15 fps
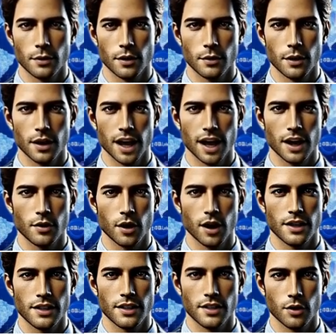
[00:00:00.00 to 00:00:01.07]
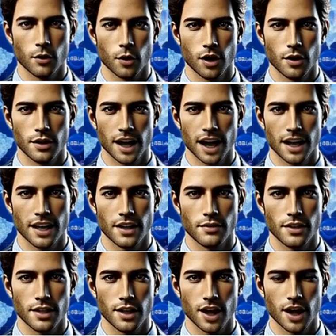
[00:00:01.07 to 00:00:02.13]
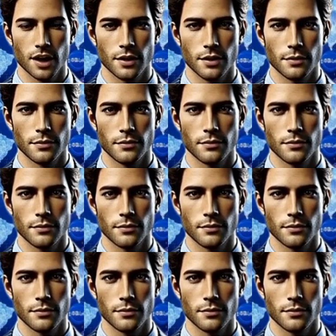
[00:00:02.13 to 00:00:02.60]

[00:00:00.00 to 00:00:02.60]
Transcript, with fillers: but began rising toward the end of his term.